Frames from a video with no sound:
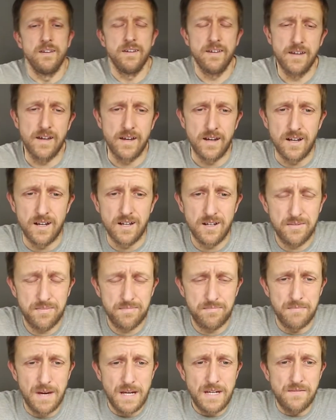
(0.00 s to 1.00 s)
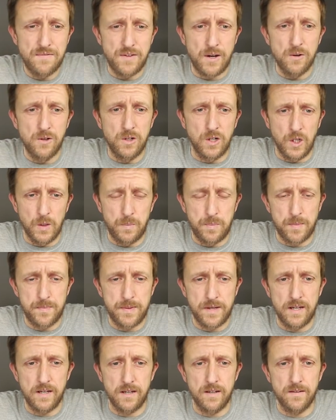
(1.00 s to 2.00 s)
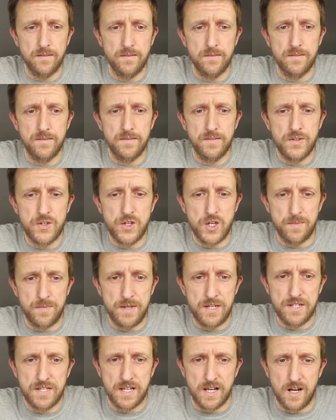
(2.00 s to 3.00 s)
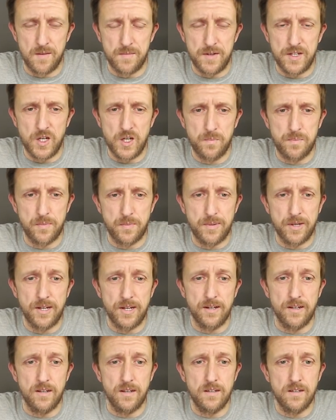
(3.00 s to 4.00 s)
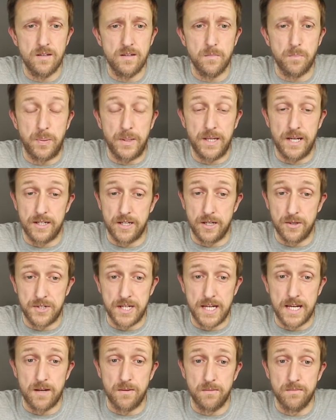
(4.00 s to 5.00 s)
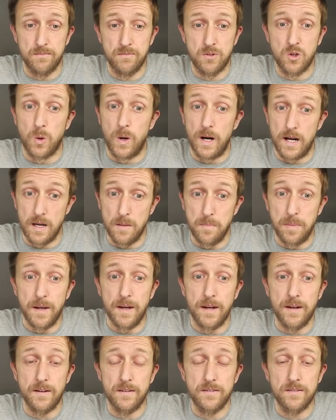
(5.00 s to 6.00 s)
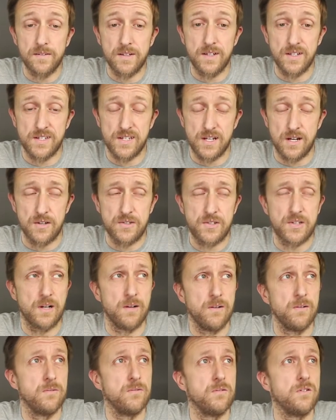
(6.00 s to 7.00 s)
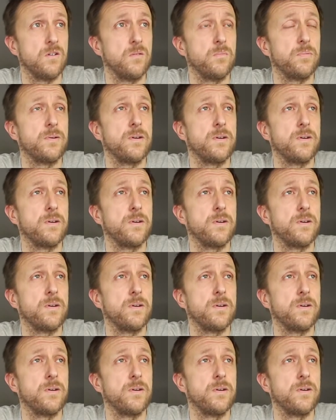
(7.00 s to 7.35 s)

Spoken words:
Yeah, main vocal up a bit, Jimmy's harmony up a bit, piano down quite a bit, guitar solo up.